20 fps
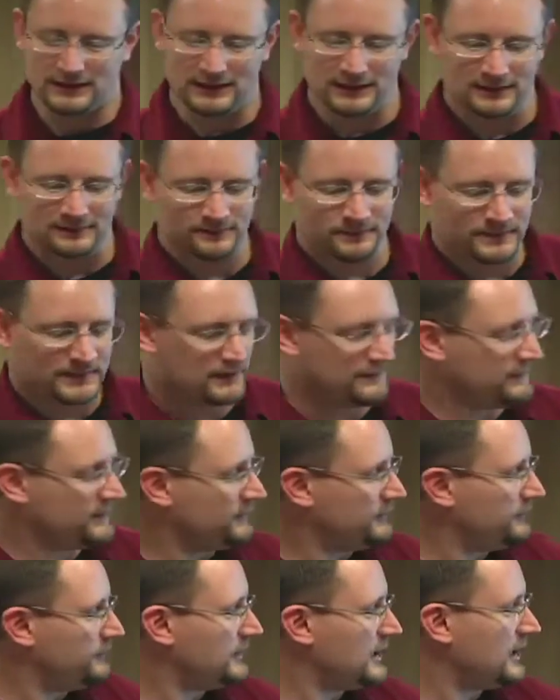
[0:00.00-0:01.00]
So again,
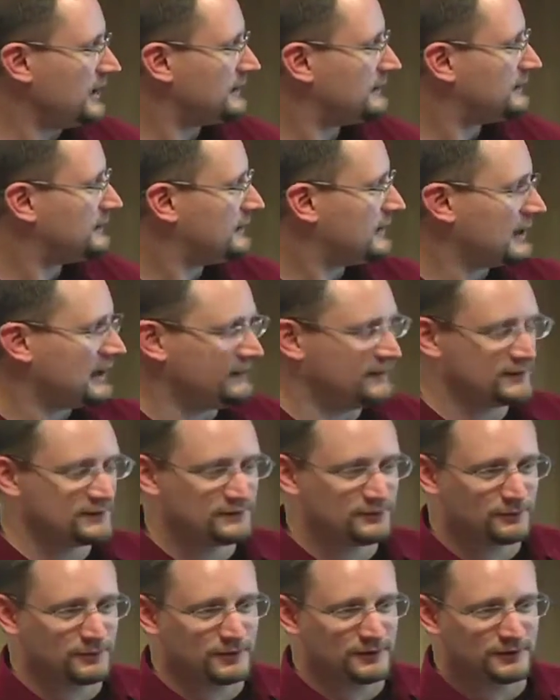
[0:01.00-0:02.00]
if you do not
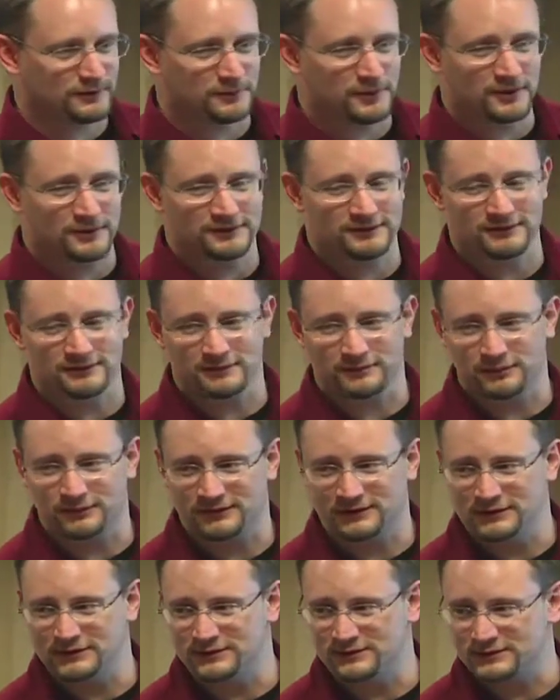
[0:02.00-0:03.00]
have it to where your
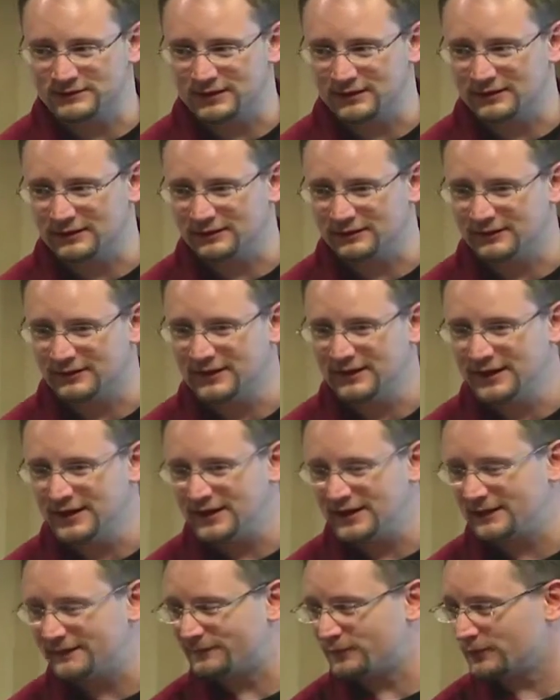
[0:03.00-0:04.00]
policies and procedures
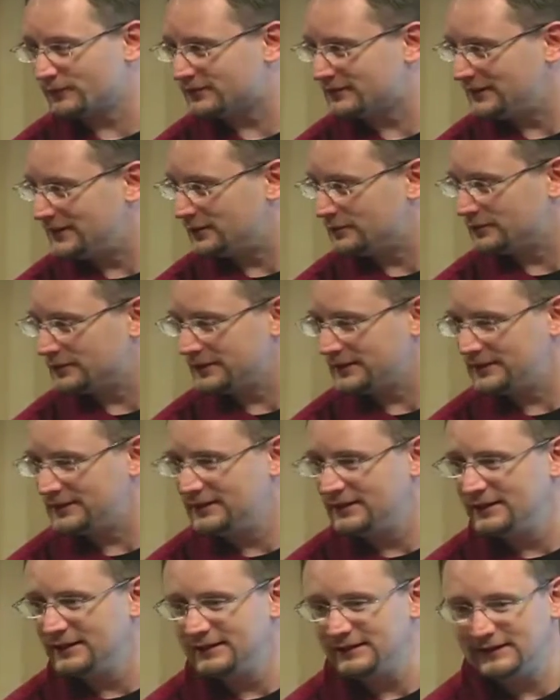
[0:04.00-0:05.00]
are enforced
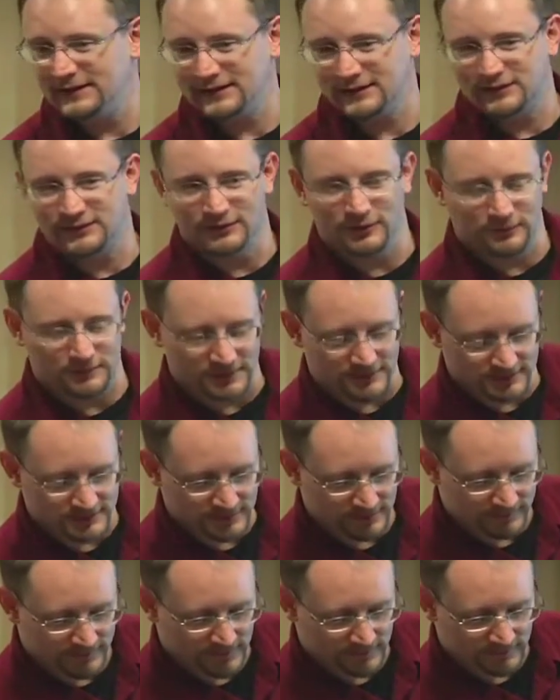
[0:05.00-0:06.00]
equally, that could
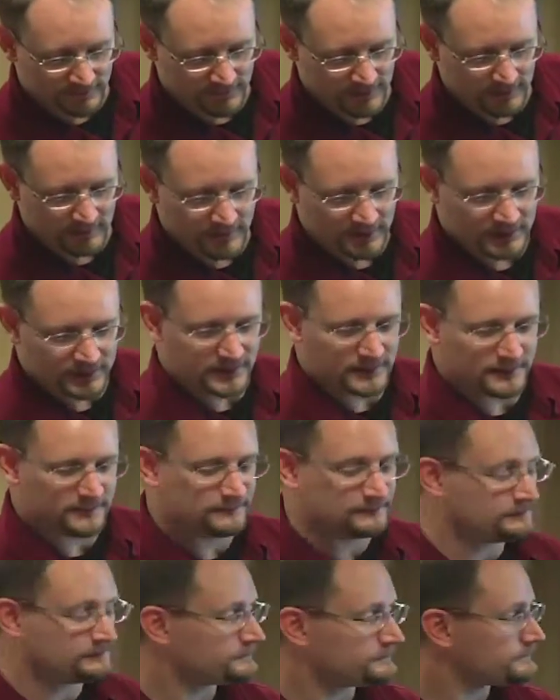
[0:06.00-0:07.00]
open yourself up for
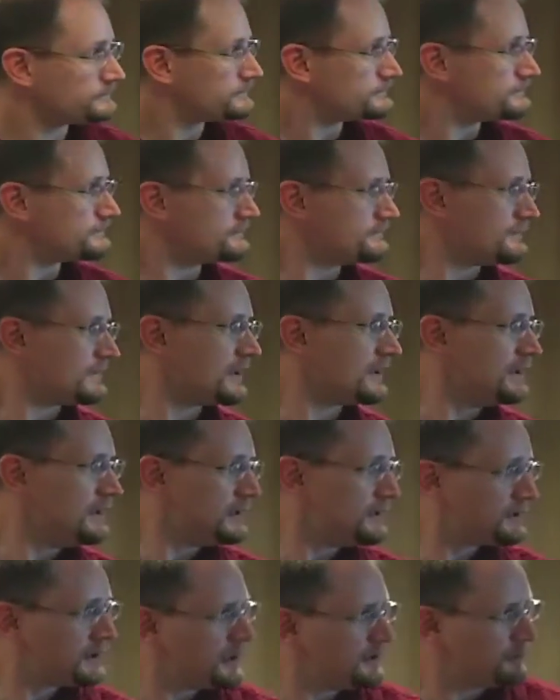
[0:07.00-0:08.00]
liability.
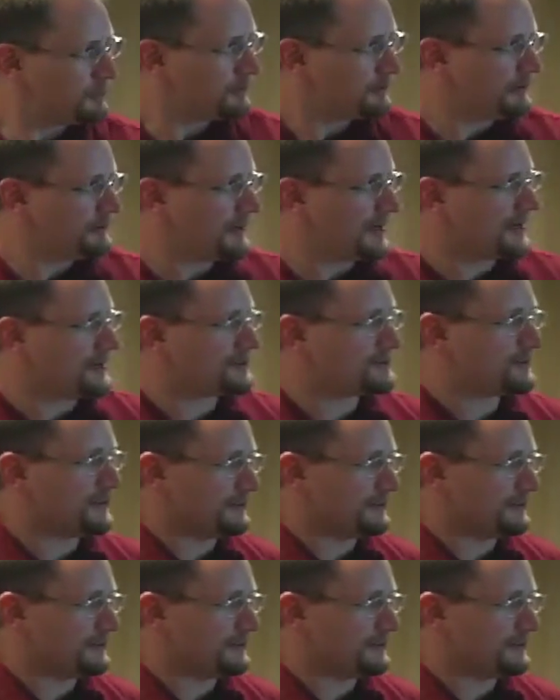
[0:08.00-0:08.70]
Okay, employee